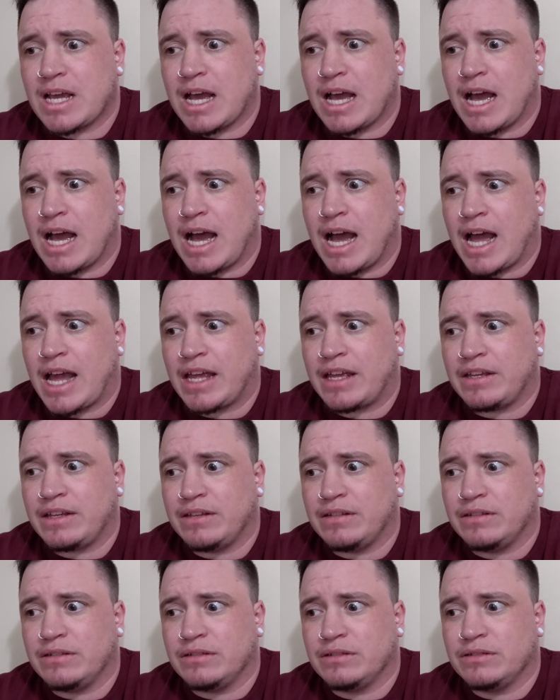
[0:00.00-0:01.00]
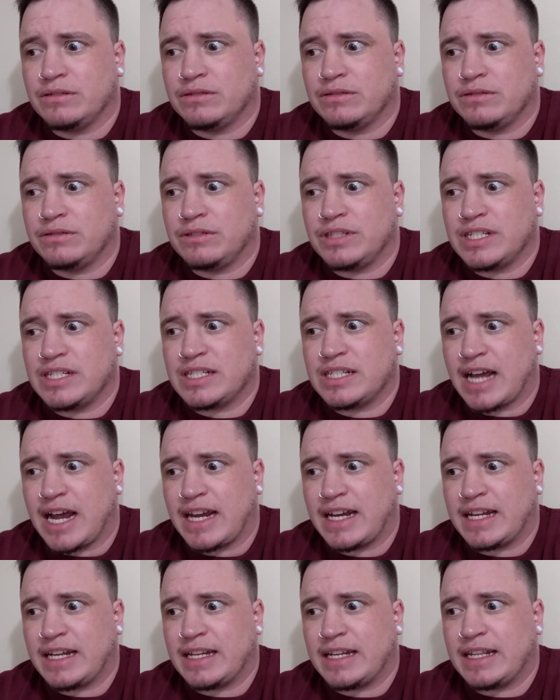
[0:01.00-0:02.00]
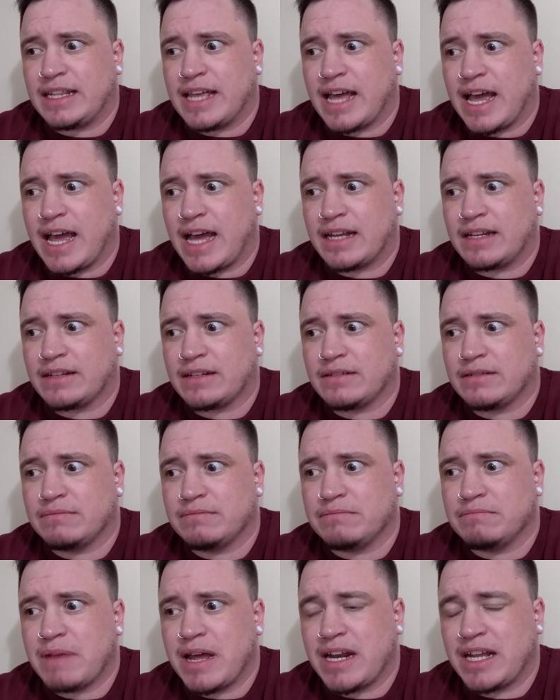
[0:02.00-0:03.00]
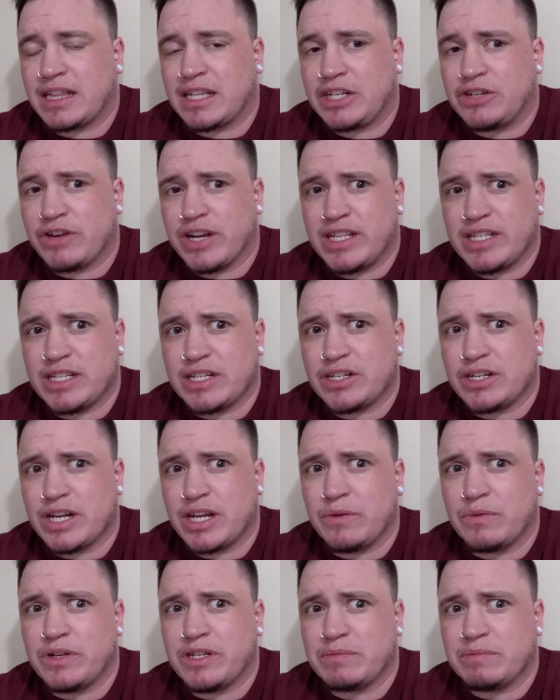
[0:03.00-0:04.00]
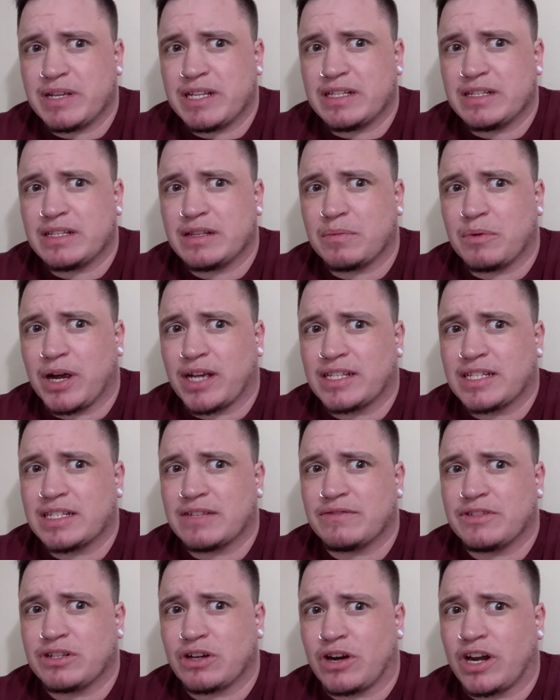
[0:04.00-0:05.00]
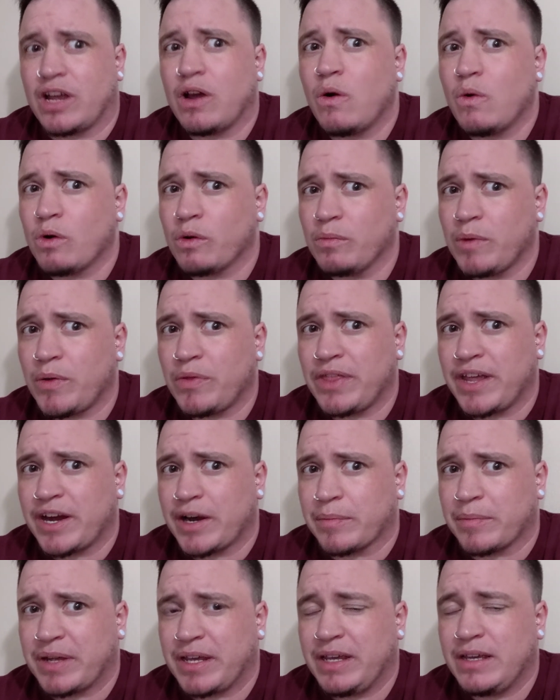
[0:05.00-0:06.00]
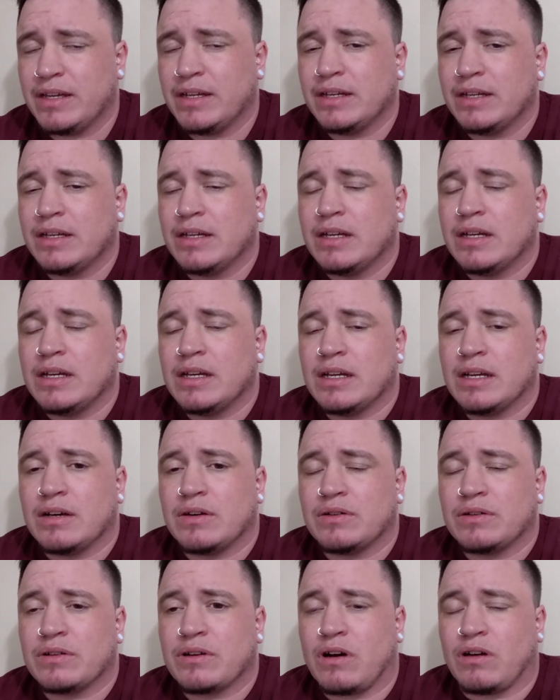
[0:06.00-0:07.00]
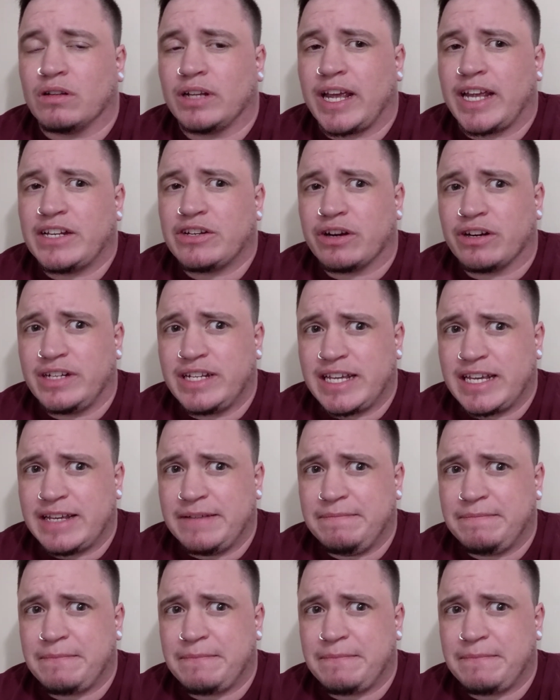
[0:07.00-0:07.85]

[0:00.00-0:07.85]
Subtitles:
I decided that medically transitioning, which means the process of starting hormone therapy called HRT,